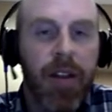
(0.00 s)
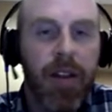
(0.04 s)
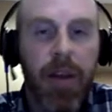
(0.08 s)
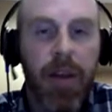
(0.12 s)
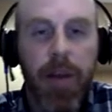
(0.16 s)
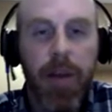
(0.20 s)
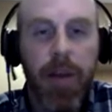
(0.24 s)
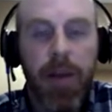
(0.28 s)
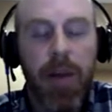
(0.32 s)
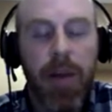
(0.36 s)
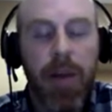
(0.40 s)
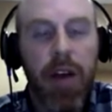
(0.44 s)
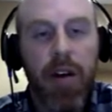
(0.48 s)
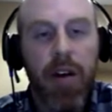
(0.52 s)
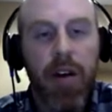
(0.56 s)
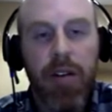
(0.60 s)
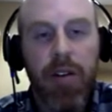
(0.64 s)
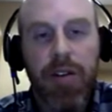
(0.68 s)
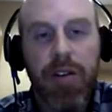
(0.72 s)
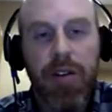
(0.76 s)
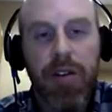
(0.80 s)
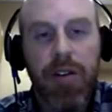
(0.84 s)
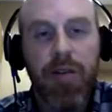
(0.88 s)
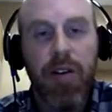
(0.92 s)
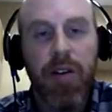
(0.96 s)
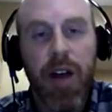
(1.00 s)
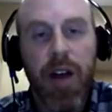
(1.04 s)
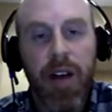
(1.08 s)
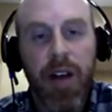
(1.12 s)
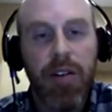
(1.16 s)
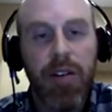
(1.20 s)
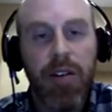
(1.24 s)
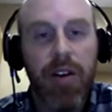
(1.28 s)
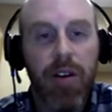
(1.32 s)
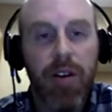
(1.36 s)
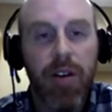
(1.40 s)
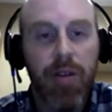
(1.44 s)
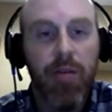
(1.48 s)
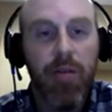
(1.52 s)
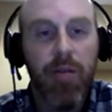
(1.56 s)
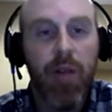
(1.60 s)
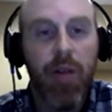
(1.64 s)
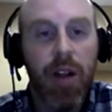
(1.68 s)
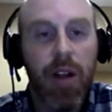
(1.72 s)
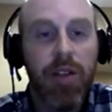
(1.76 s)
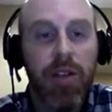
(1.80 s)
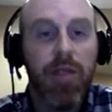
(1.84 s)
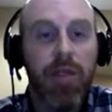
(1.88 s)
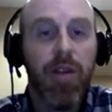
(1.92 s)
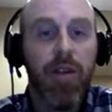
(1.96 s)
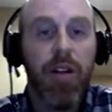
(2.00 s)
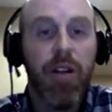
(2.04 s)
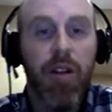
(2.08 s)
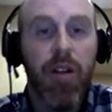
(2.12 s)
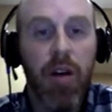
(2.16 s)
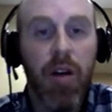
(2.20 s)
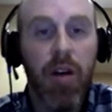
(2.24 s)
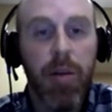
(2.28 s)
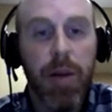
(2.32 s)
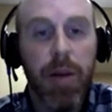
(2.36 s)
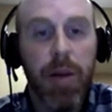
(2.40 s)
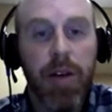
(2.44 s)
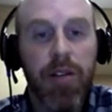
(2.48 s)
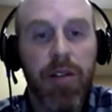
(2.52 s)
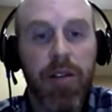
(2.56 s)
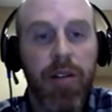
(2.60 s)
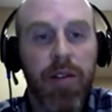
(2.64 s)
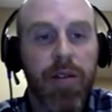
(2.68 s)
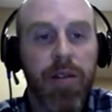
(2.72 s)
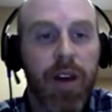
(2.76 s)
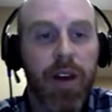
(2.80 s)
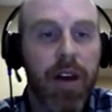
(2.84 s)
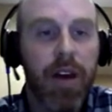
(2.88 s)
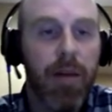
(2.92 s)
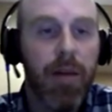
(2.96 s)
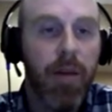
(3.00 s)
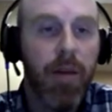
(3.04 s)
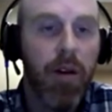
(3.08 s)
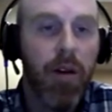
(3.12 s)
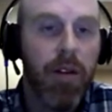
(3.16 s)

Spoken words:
they may be cultured for actually relatively long periods of time.